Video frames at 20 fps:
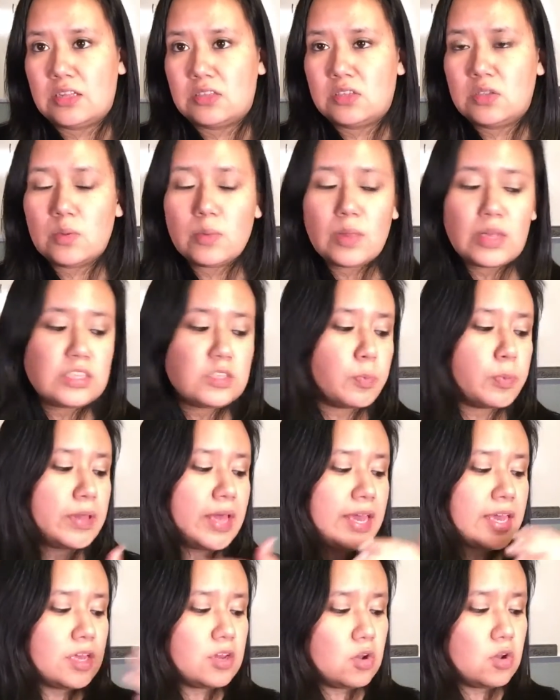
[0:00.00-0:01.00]
So let's play
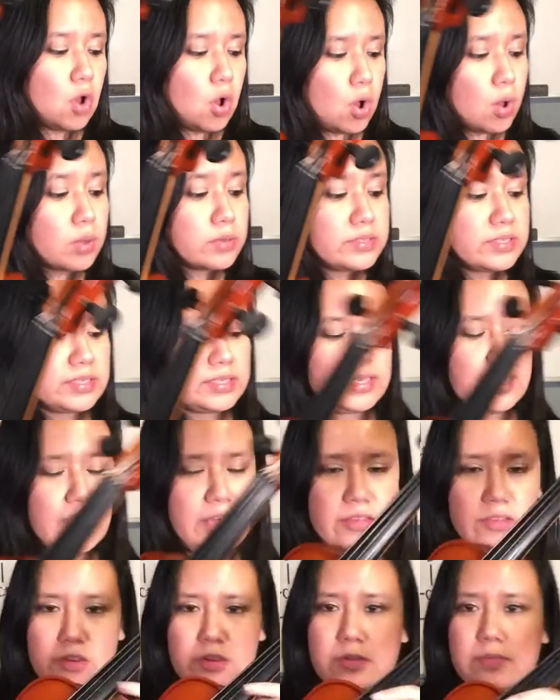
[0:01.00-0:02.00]
it all
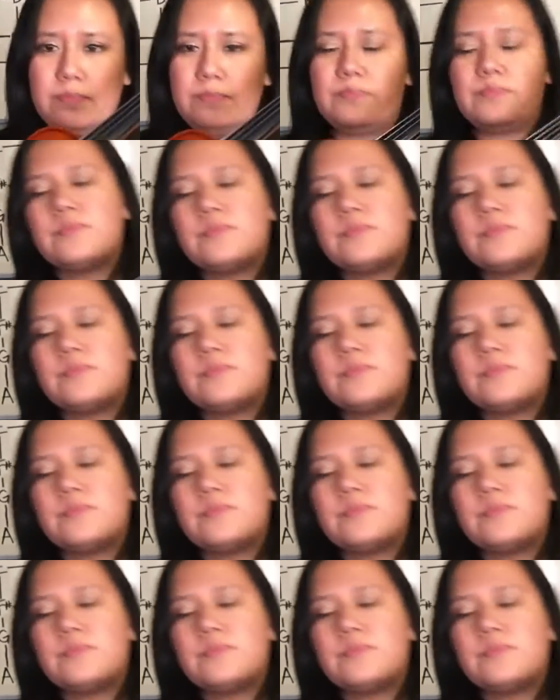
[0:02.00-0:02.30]
together.